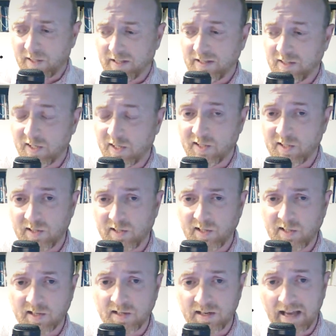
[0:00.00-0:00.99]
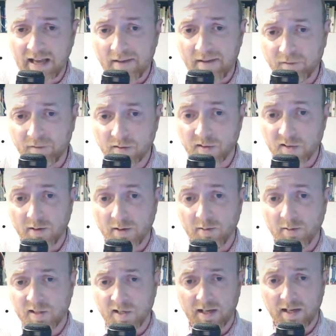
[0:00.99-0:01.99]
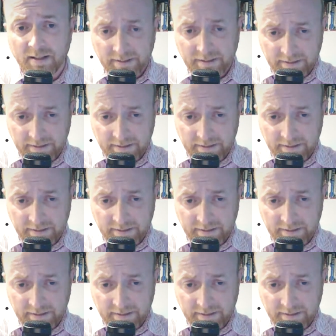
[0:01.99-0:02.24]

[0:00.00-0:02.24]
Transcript: sits under Gafcon, so it's a